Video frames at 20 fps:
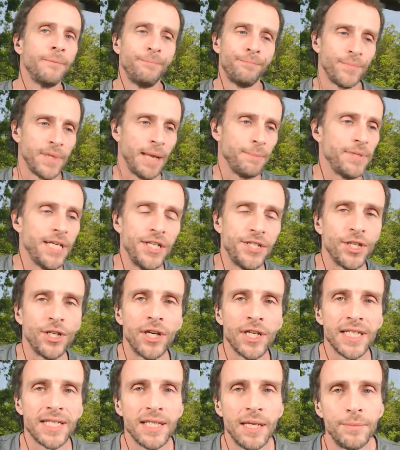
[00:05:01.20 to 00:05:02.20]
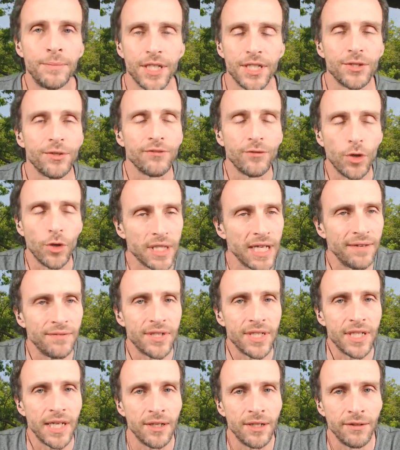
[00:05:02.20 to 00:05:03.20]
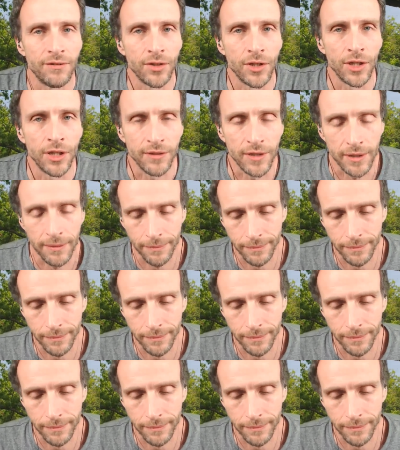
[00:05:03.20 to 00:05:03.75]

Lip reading: I'm teaching on a subject, so of course I have to say it over and over.